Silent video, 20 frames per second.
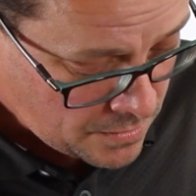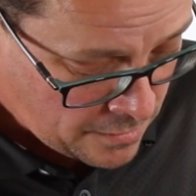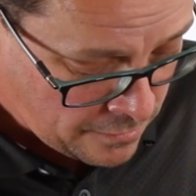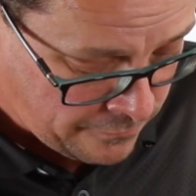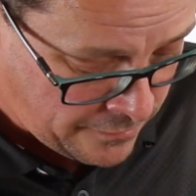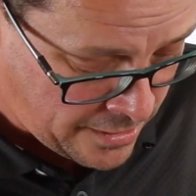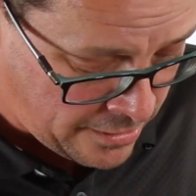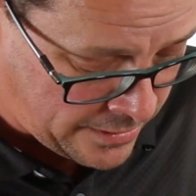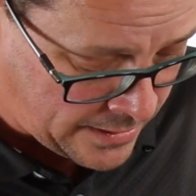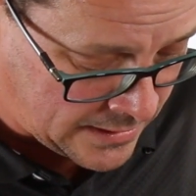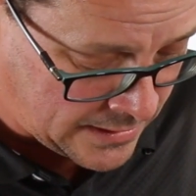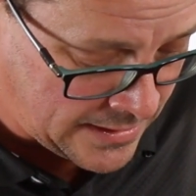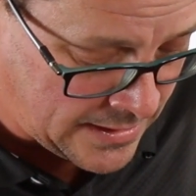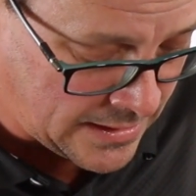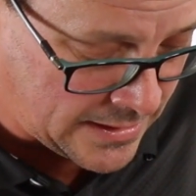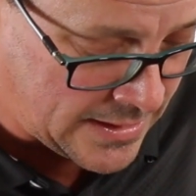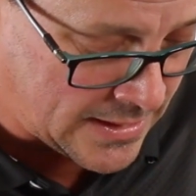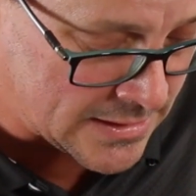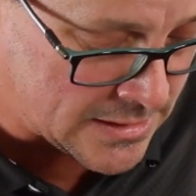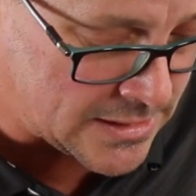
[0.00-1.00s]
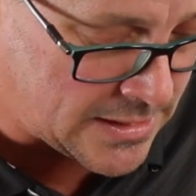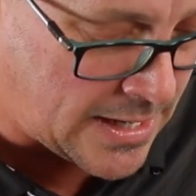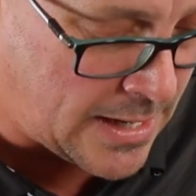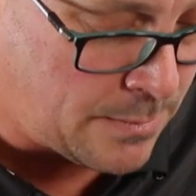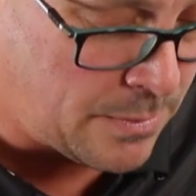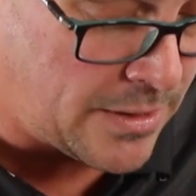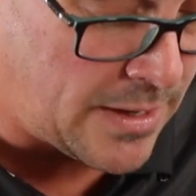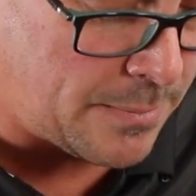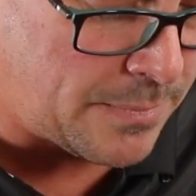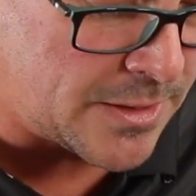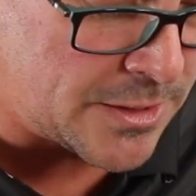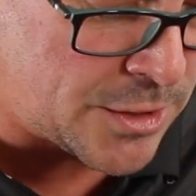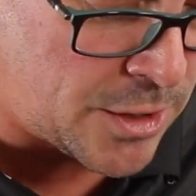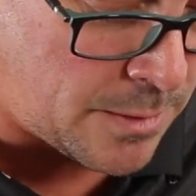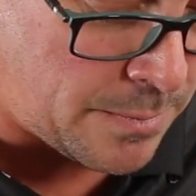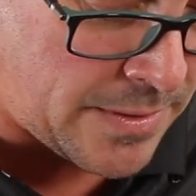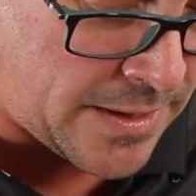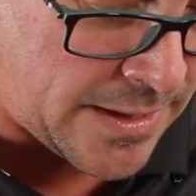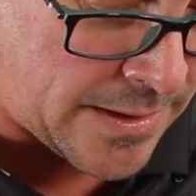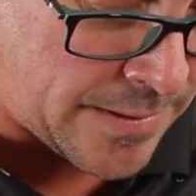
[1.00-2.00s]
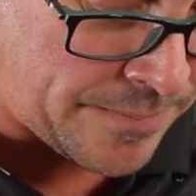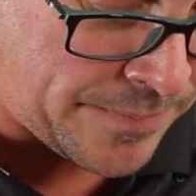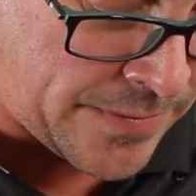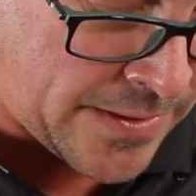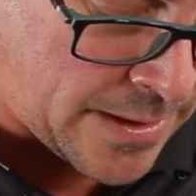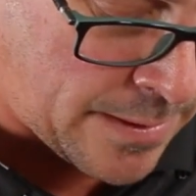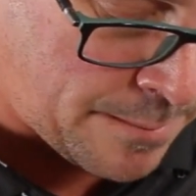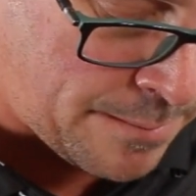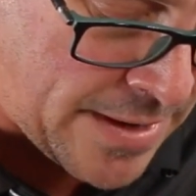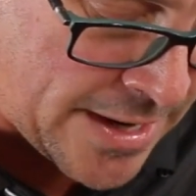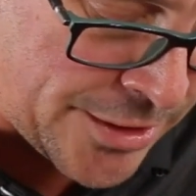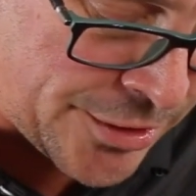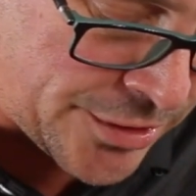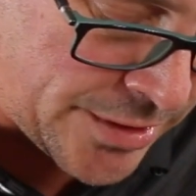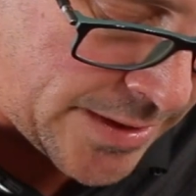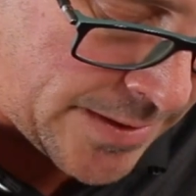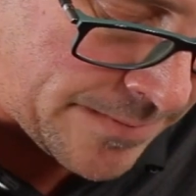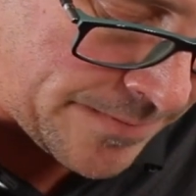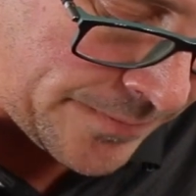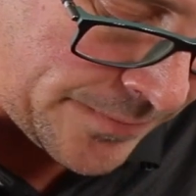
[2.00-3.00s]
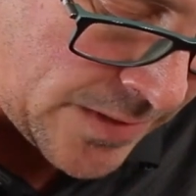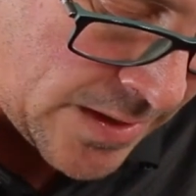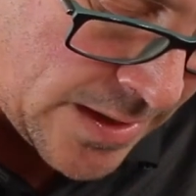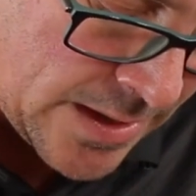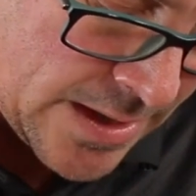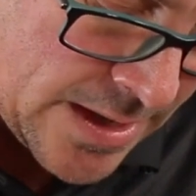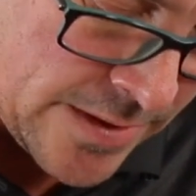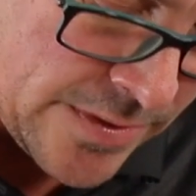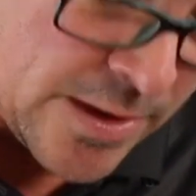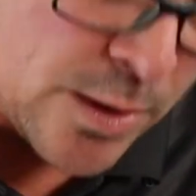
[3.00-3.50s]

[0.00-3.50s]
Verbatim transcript: Very clearly it's labeled up the top here, battery and